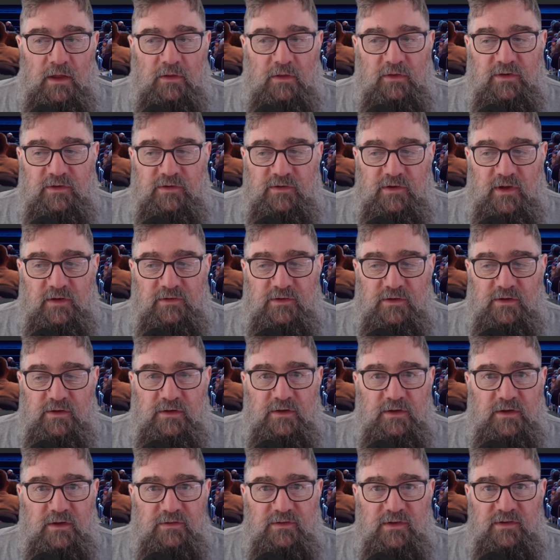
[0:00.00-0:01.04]
this doesn't
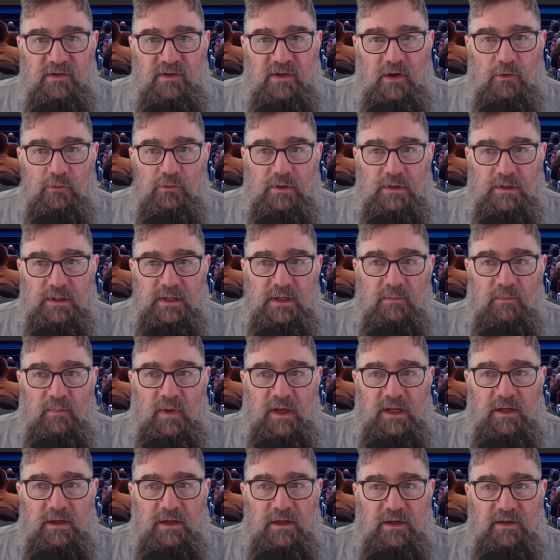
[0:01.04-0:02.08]
necessarily
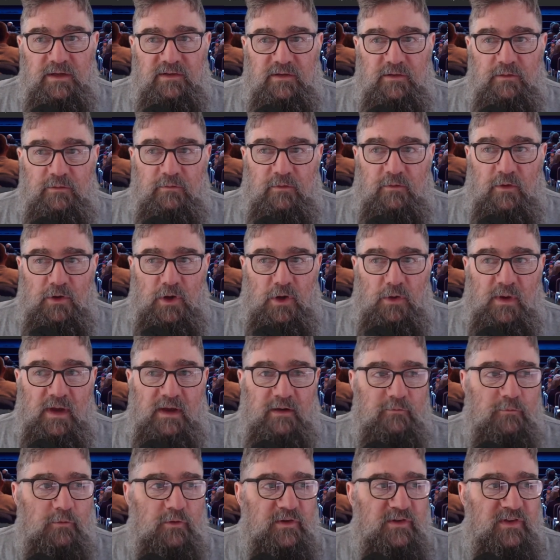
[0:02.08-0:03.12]
make it easy to follow
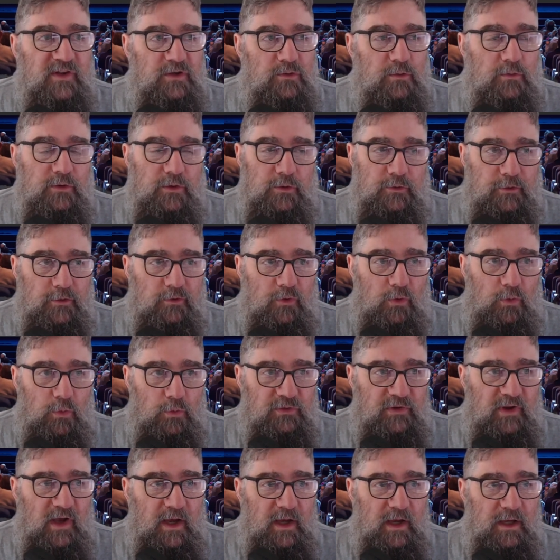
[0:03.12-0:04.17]
every single unit all
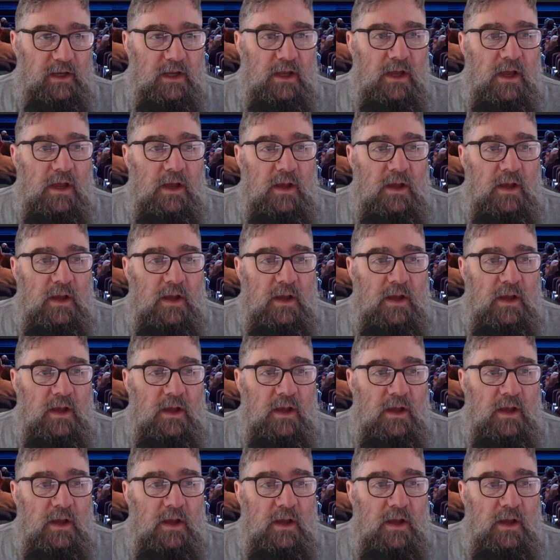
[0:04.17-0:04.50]
day,